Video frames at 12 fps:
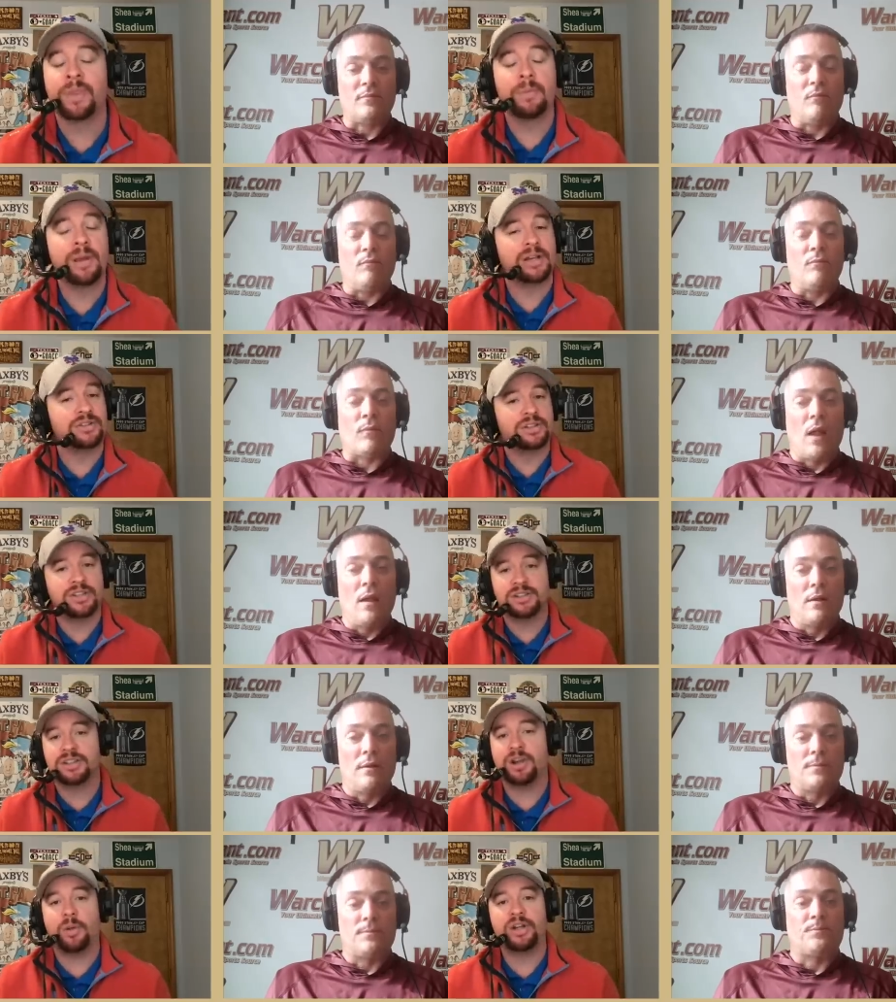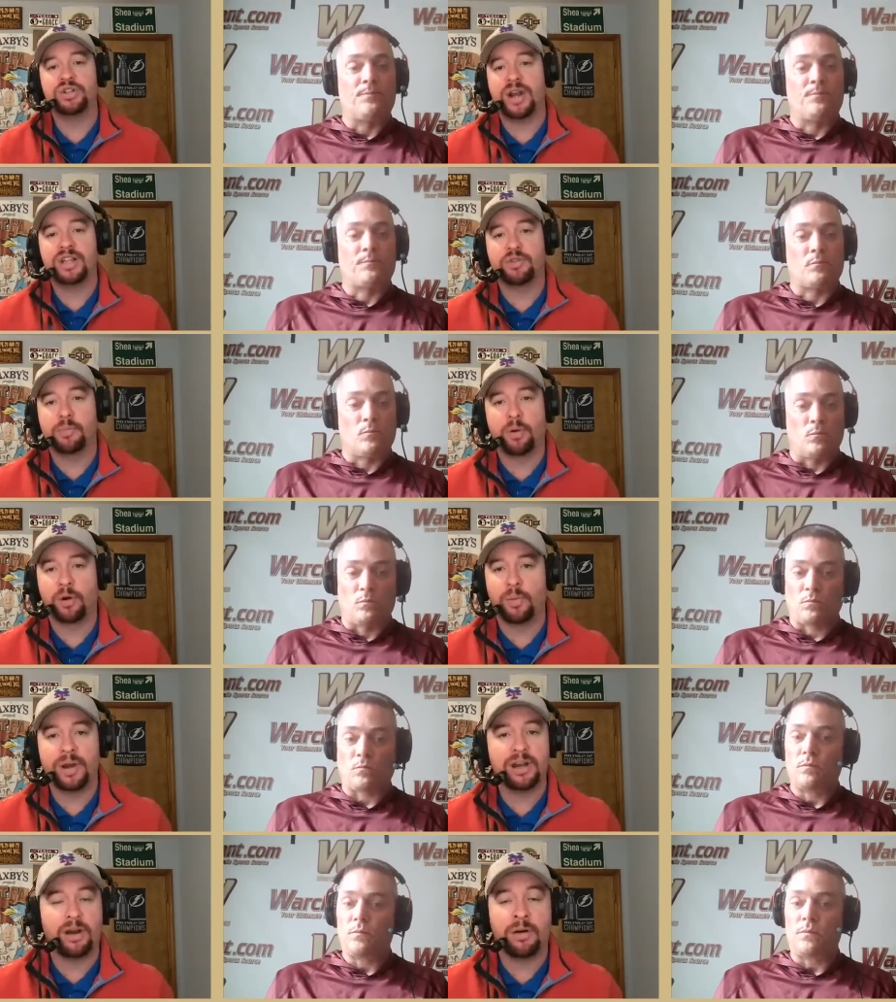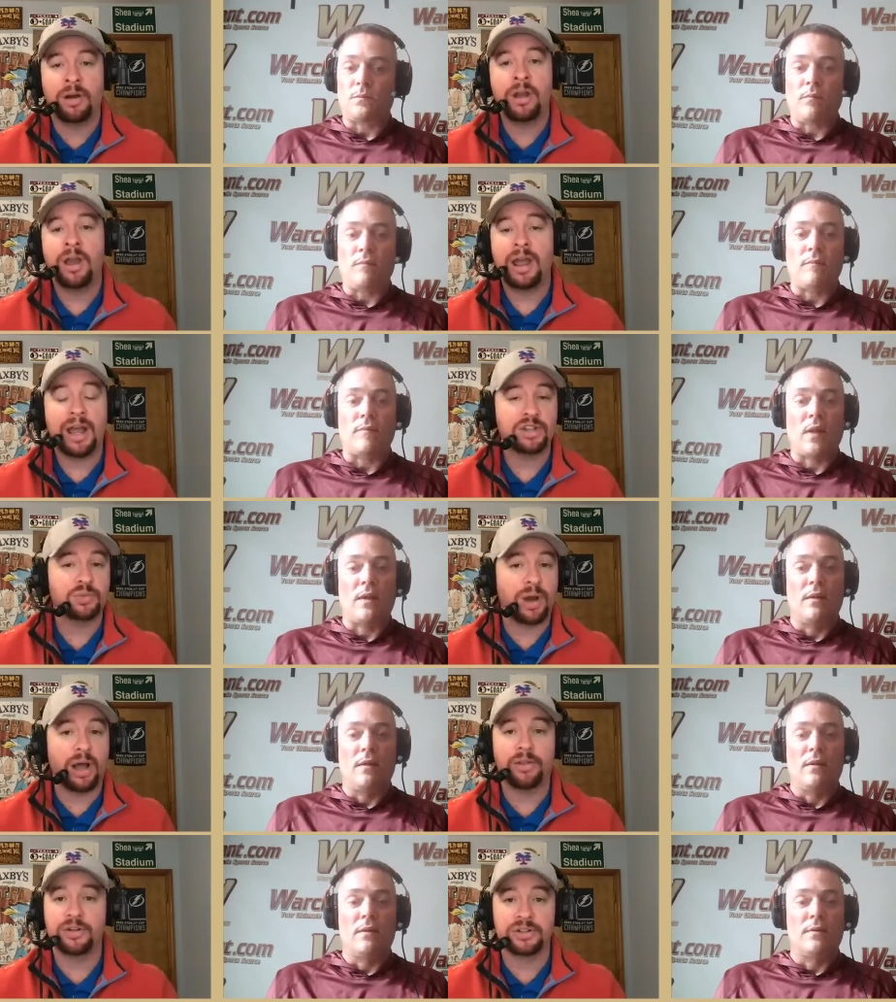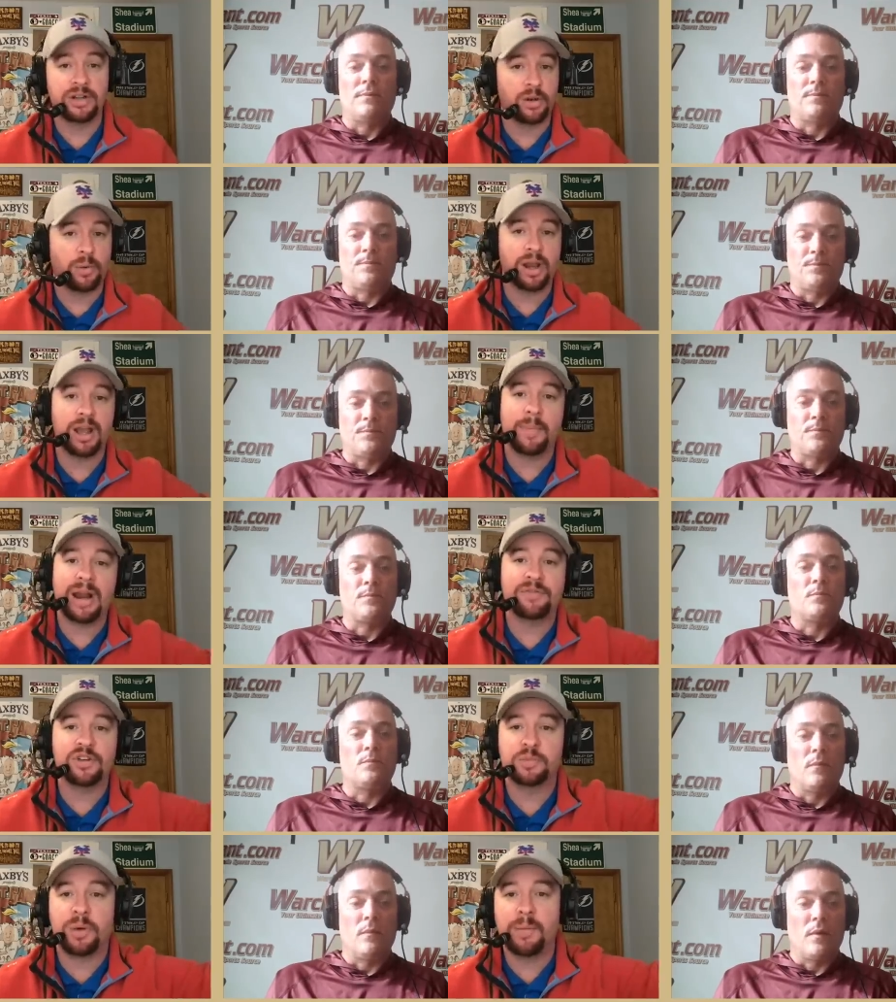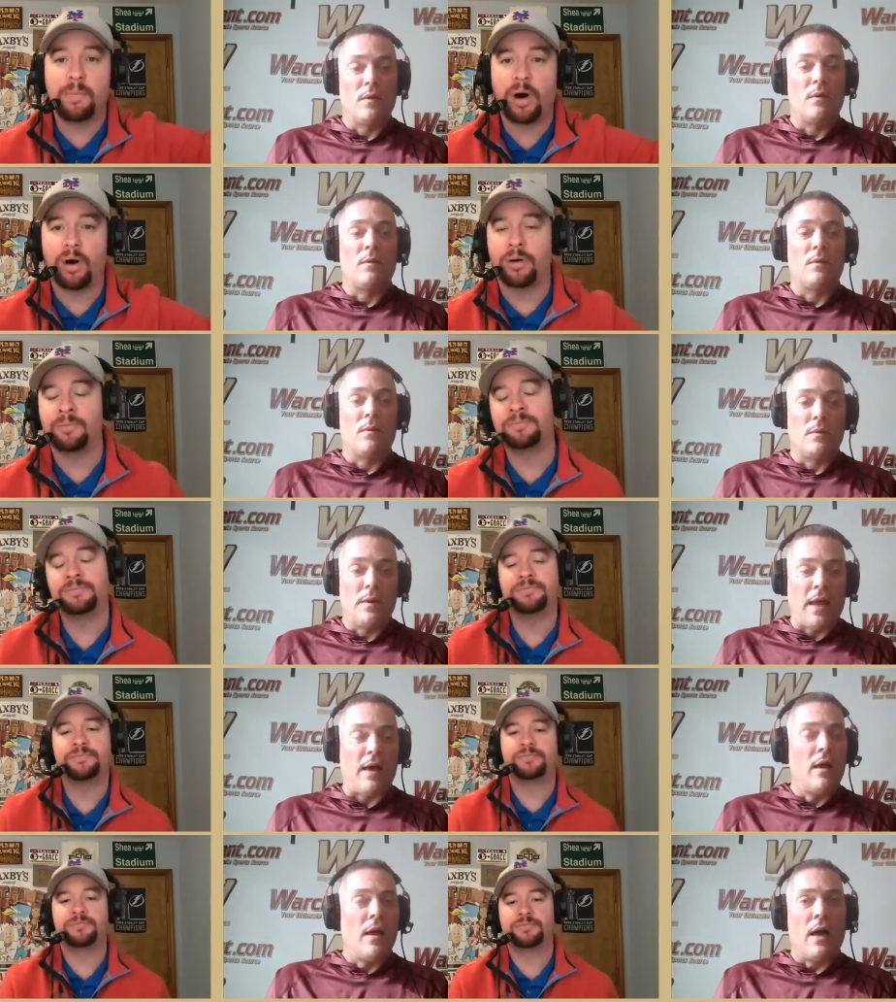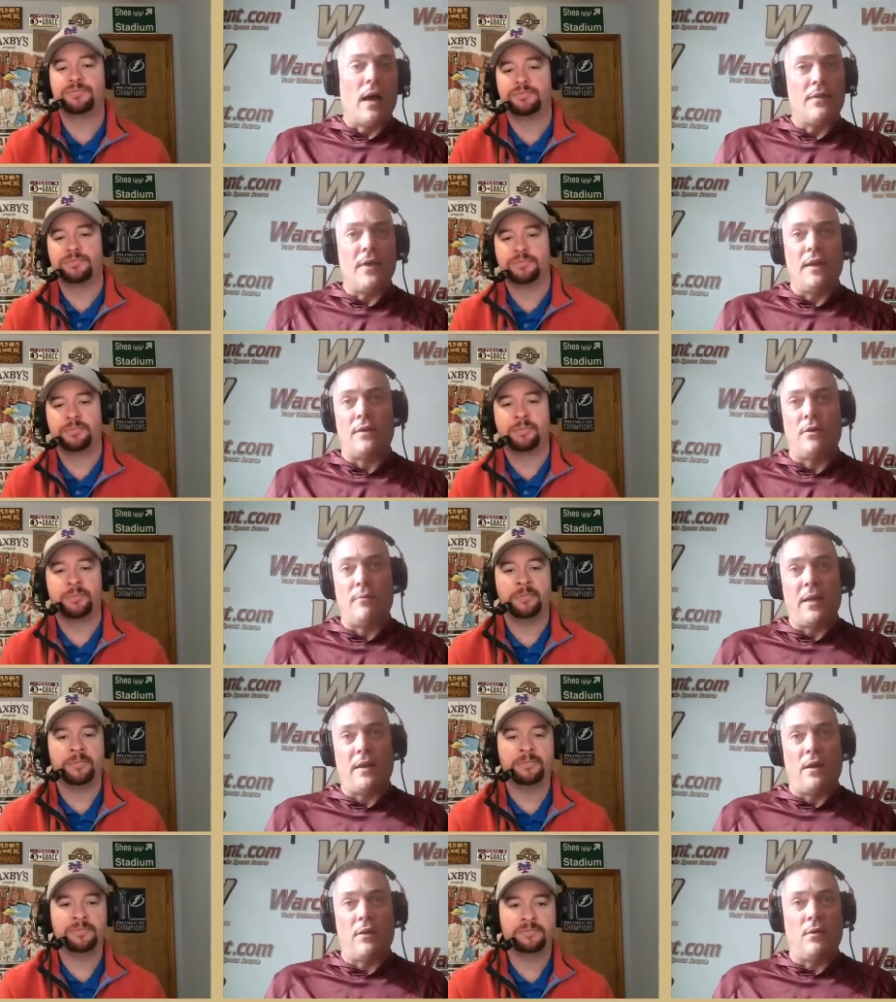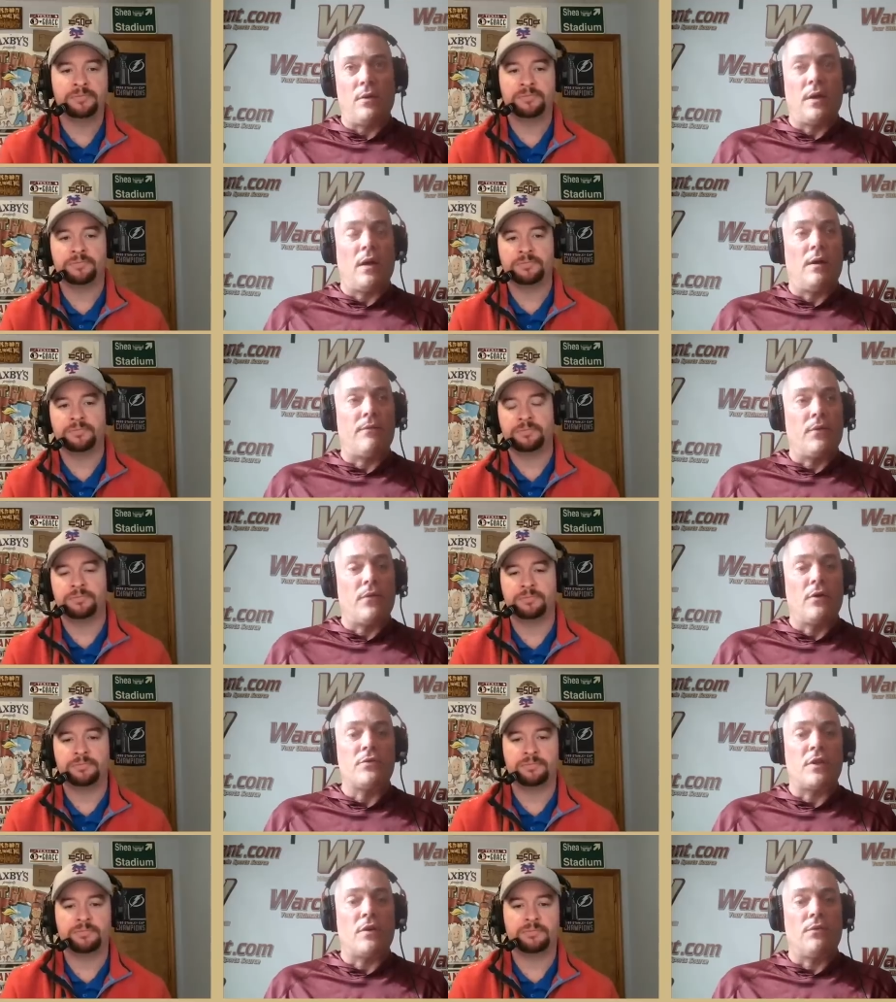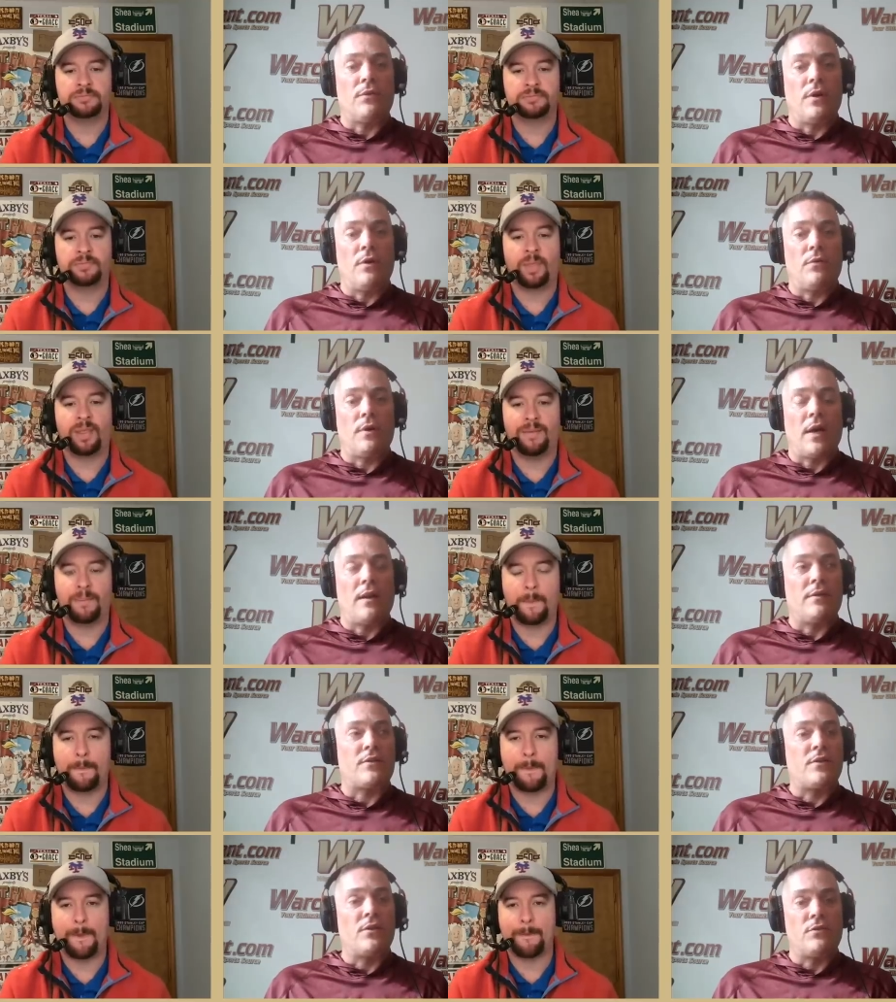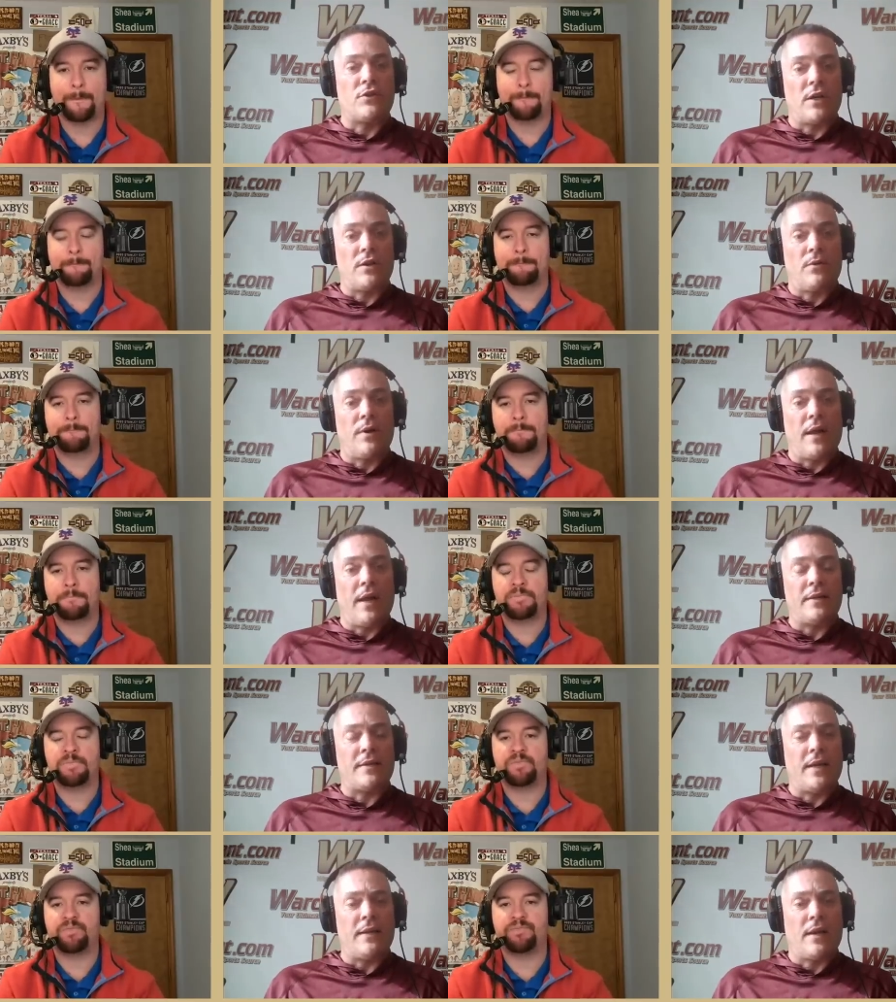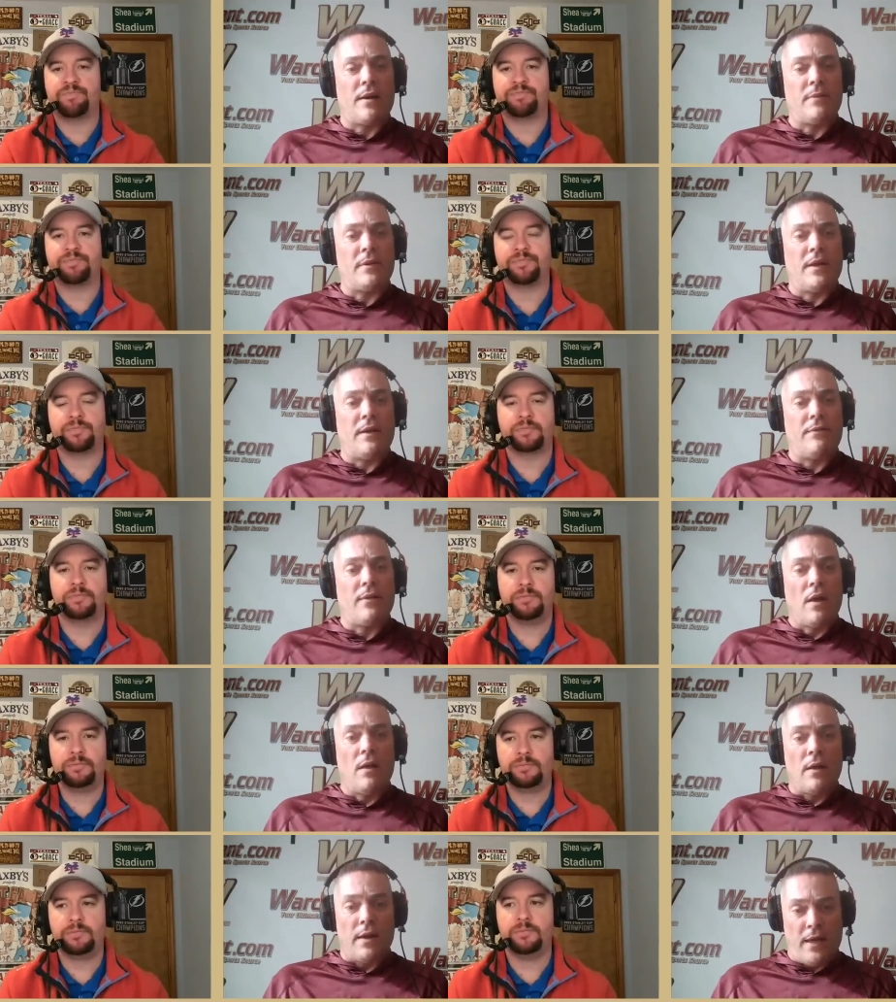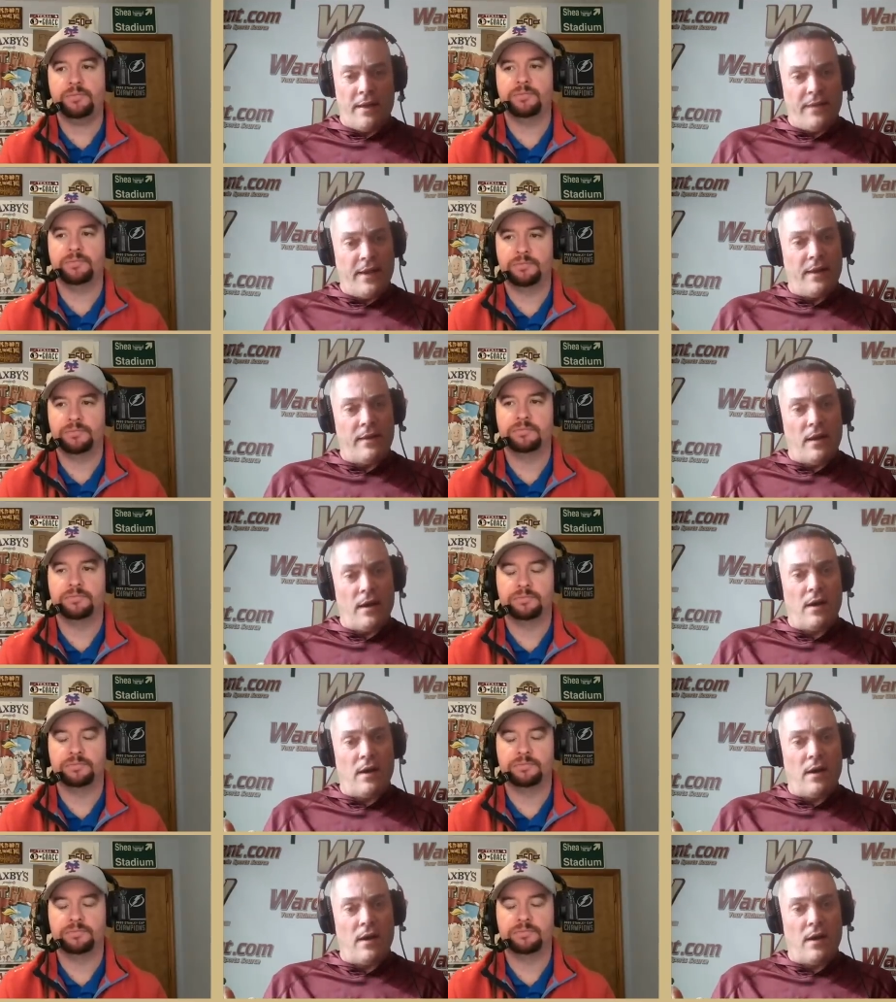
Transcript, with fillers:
Speaker 1: Because this isn't the only transfer portal window as well. There's another one coming after spring ball.
Speaker 2: Yeah, I think there'll be another one. Uh, for those that don't know, kind of till January eighteenth, I believe. And then